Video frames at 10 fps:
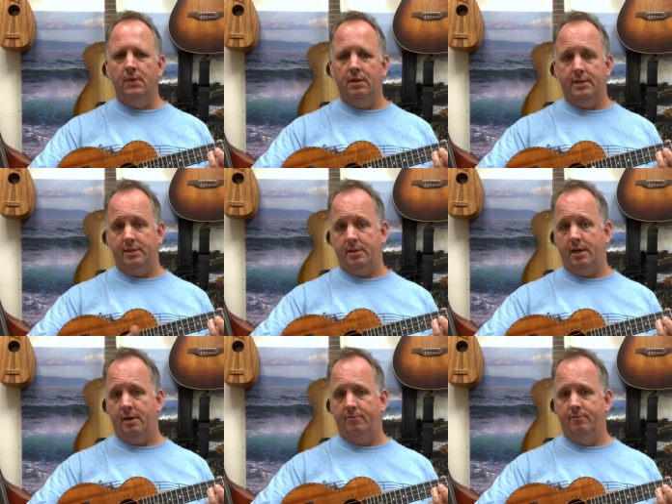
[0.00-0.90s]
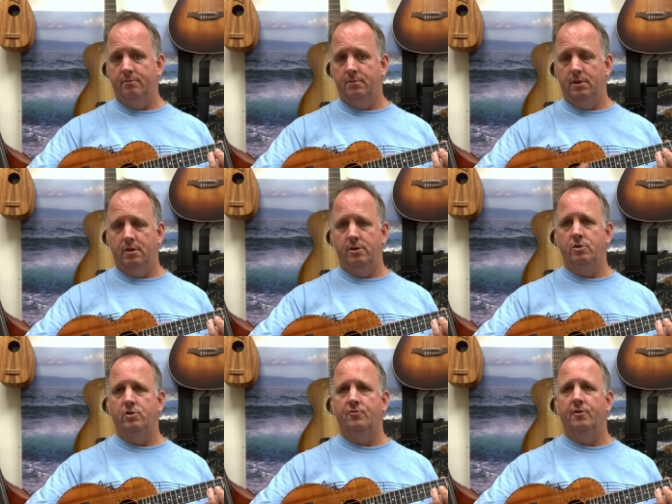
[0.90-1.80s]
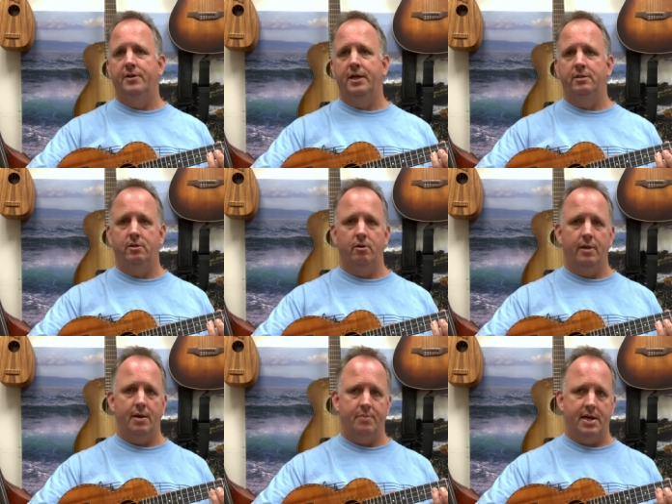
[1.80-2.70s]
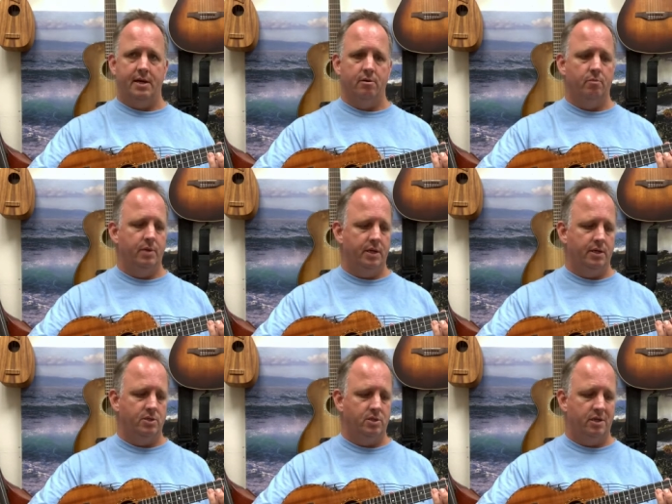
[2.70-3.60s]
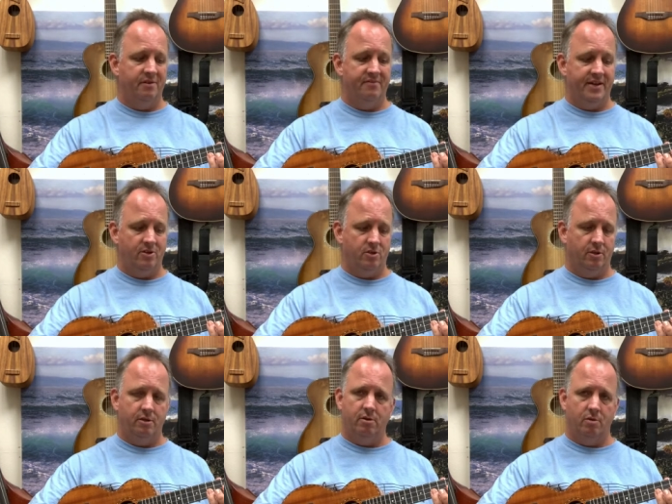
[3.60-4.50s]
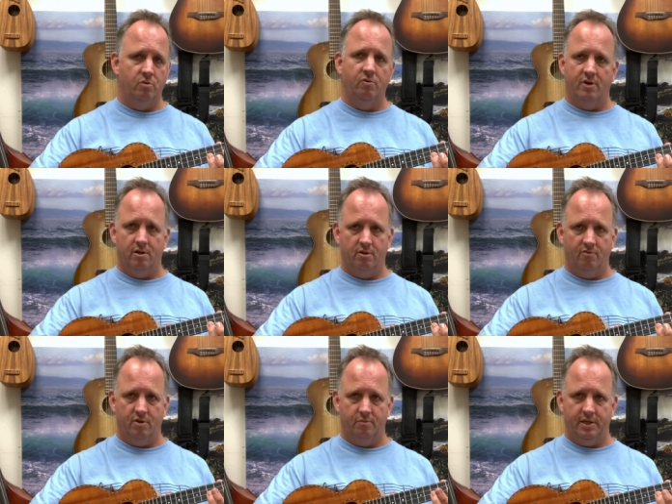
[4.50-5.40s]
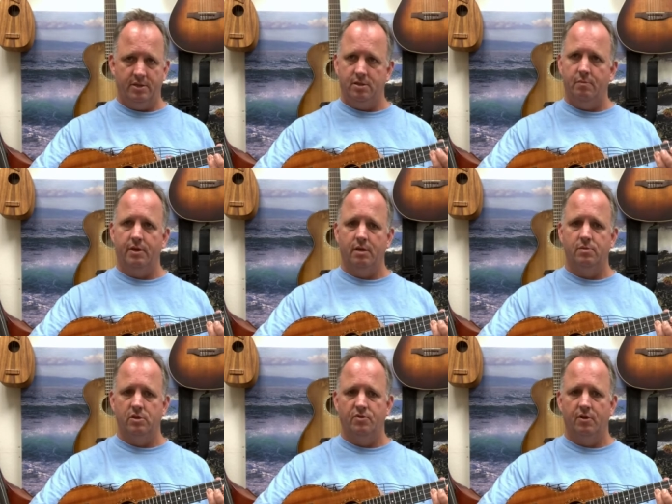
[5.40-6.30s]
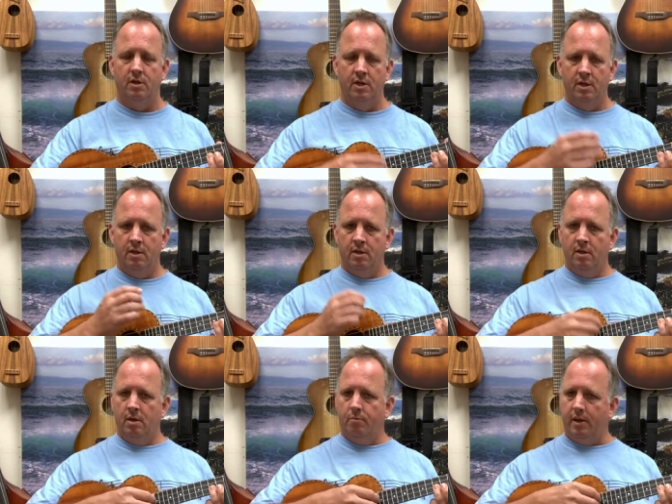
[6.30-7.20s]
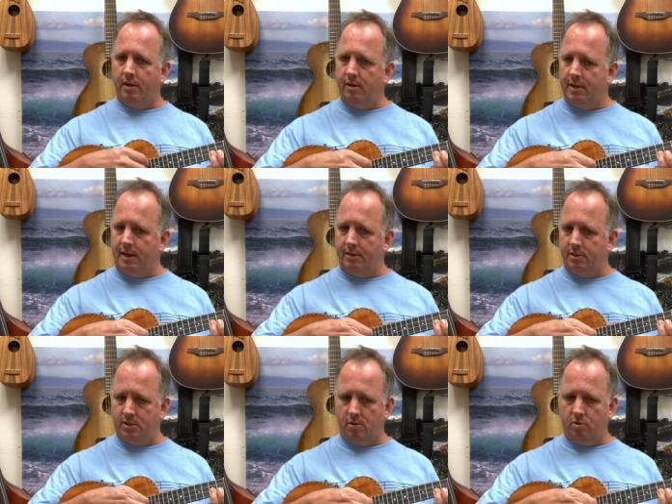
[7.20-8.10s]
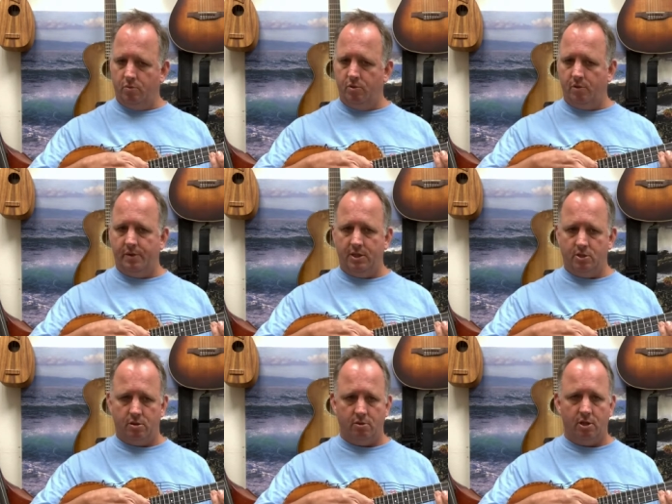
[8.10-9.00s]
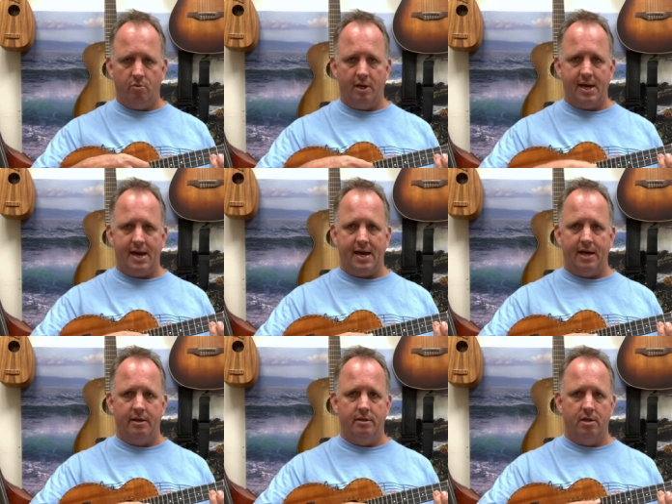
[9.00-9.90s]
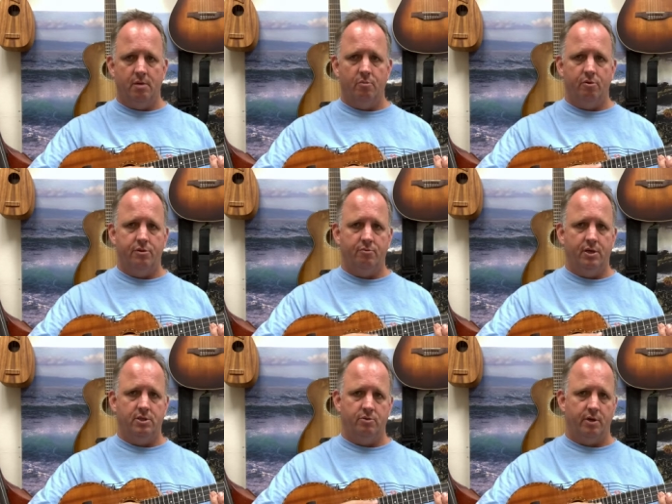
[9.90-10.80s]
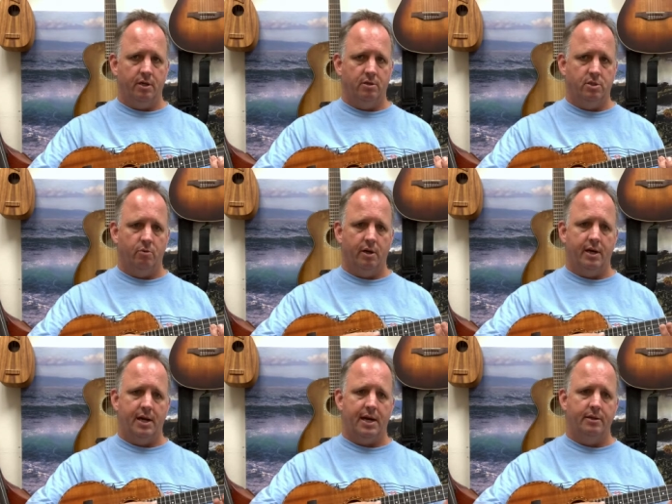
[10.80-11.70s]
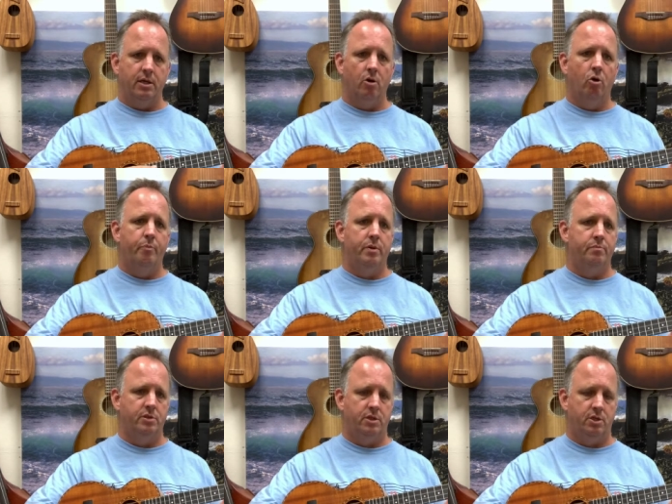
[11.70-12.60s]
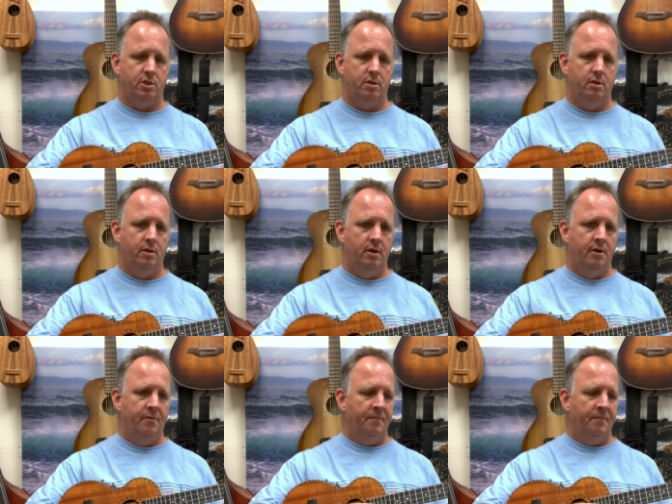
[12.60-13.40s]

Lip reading: That's kind of a useful thing to know that pattern, because eventually you can move it all over the place and it becomes useful. But now let's stick with the book, page 30. We're going to add the number 3 string. So we're going to add the open position